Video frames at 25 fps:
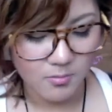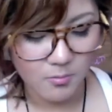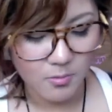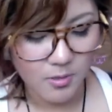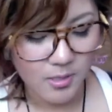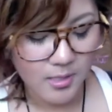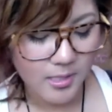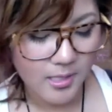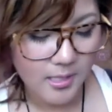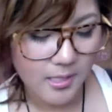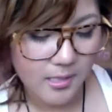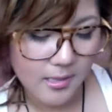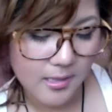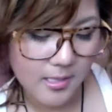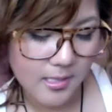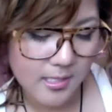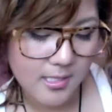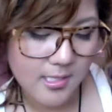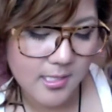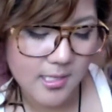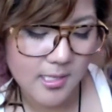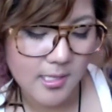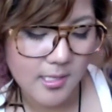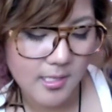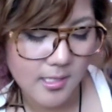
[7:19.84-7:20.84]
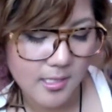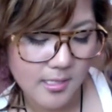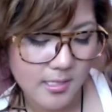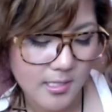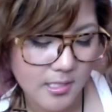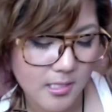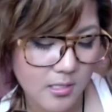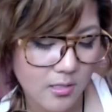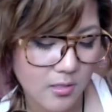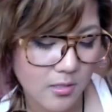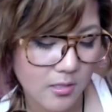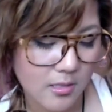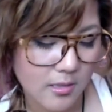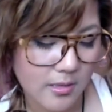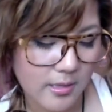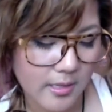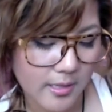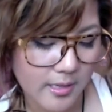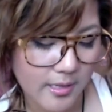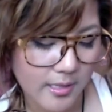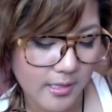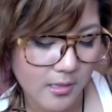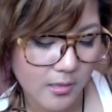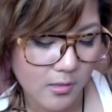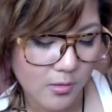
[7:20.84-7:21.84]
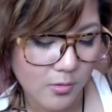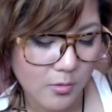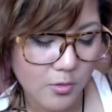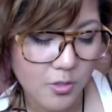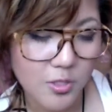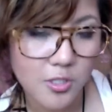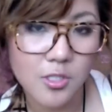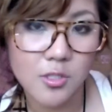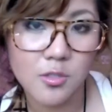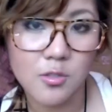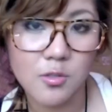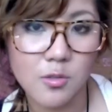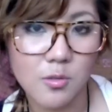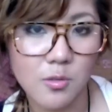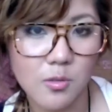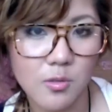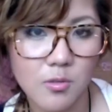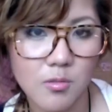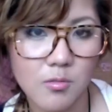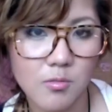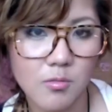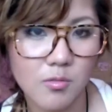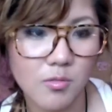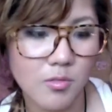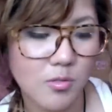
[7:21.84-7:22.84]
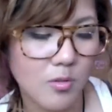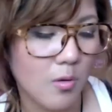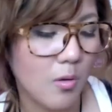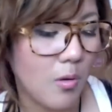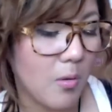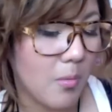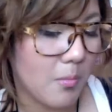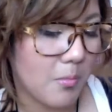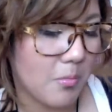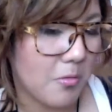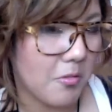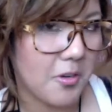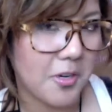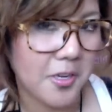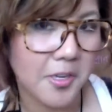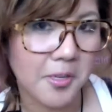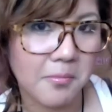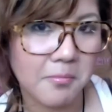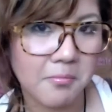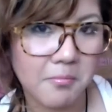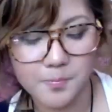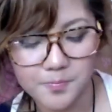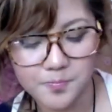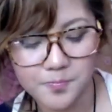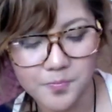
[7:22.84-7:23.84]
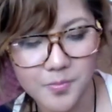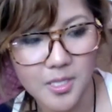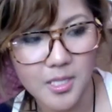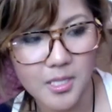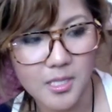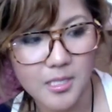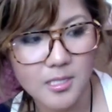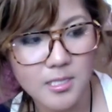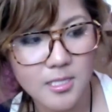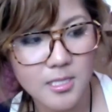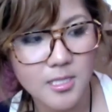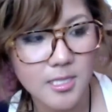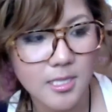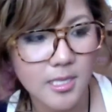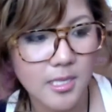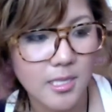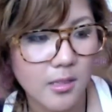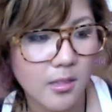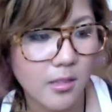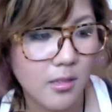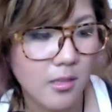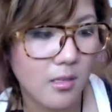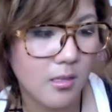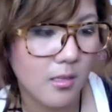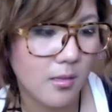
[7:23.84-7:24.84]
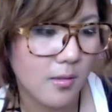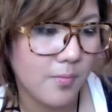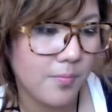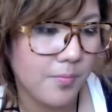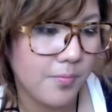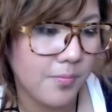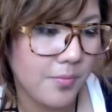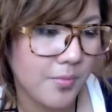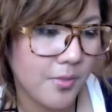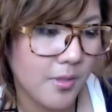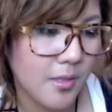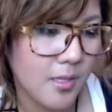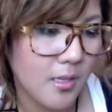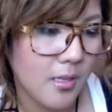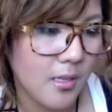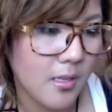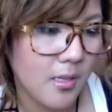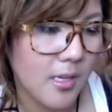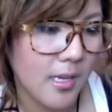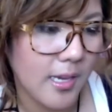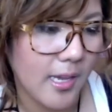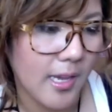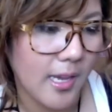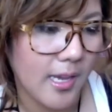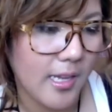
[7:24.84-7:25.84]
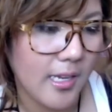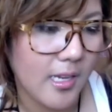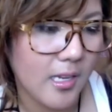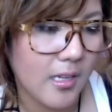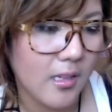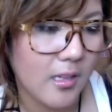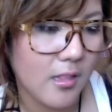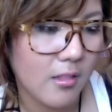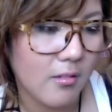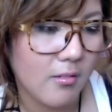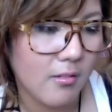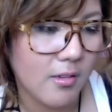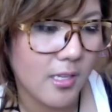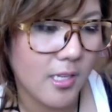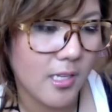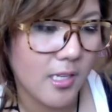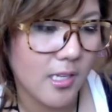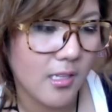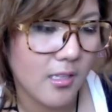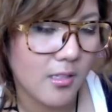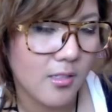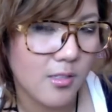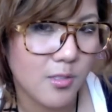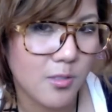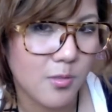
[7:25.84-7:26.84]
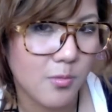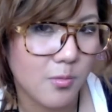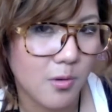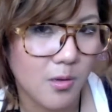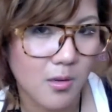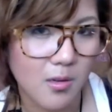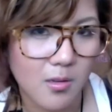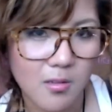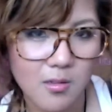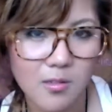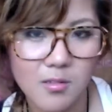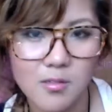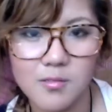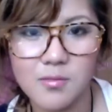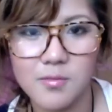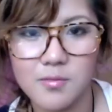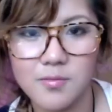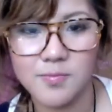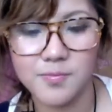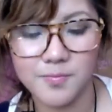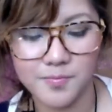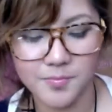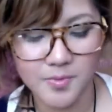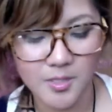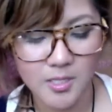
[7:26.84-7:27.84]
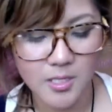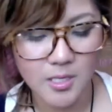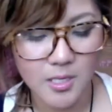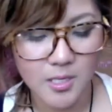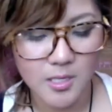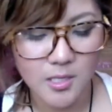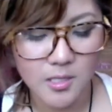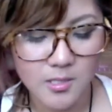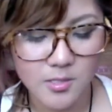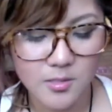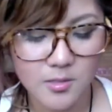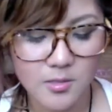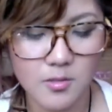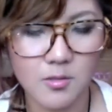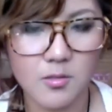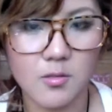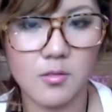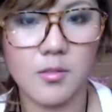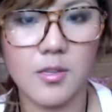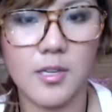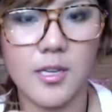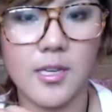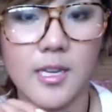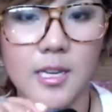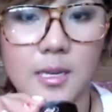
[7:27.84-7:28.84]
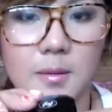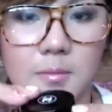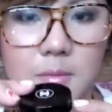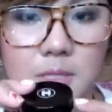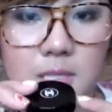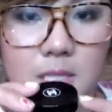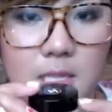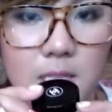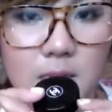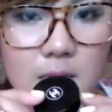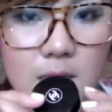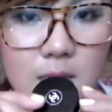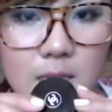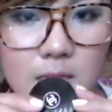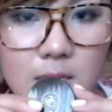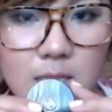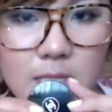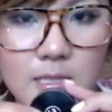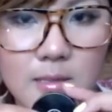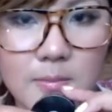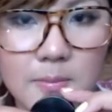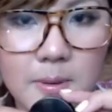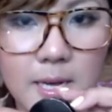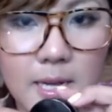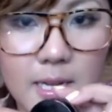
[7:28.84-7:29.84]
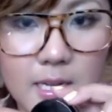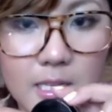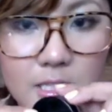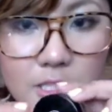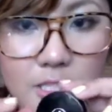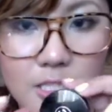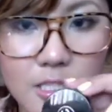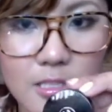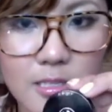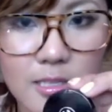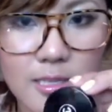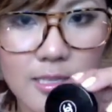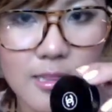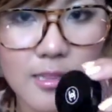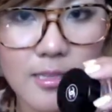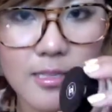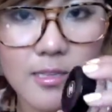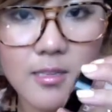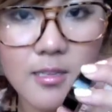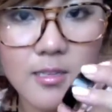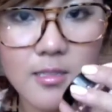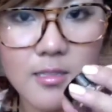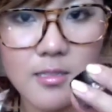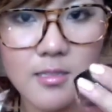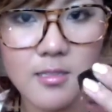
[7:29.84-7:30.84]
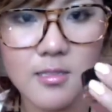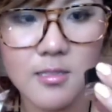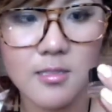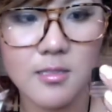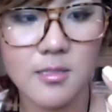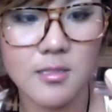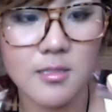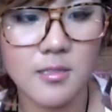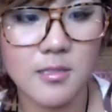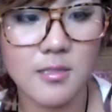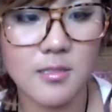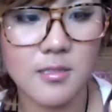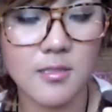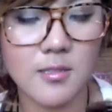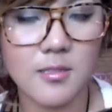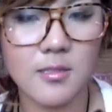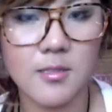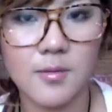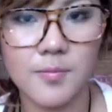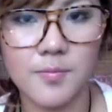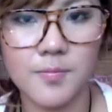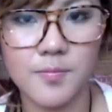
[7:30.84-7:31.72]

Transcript: What it this is is the that Illusion d'Ombre, and this is in the 83 Illusoire. So it comes in this packaging like this.